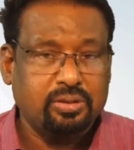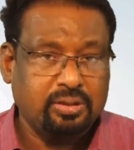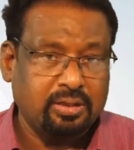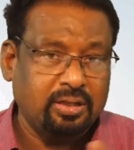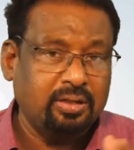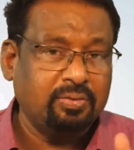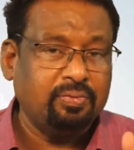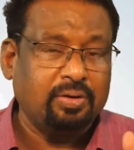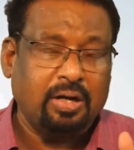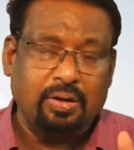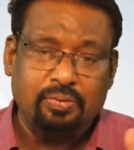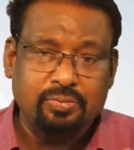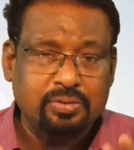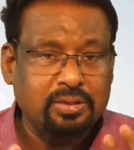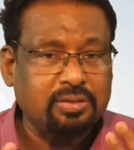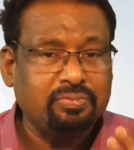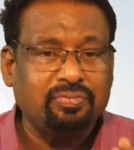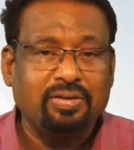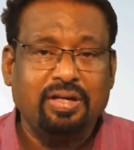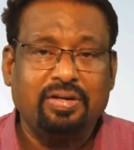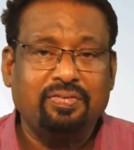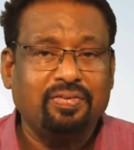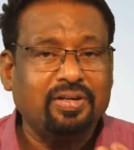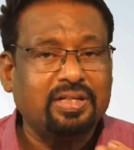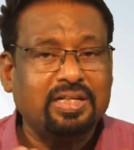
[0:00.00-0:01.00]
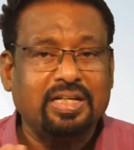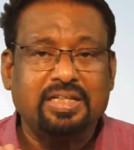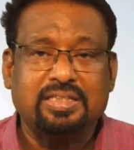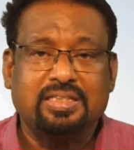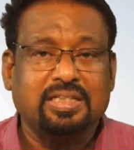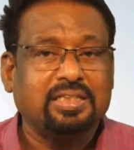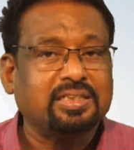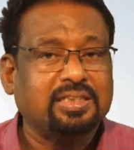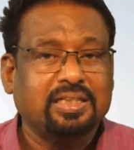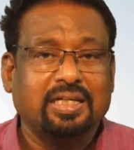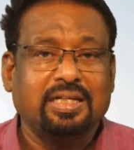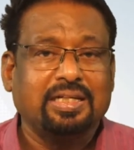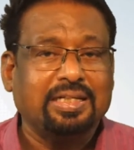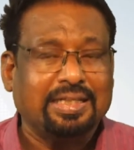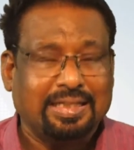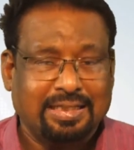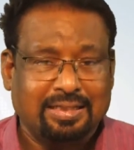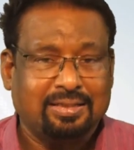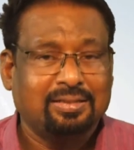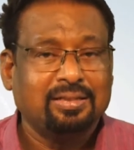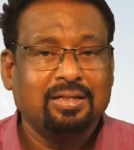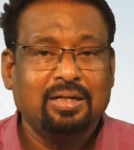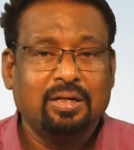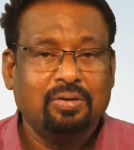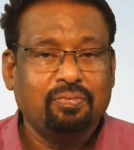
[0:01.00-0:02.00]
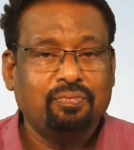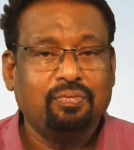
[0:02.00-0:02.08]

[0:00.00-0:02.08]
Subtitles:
House is very, very essential need.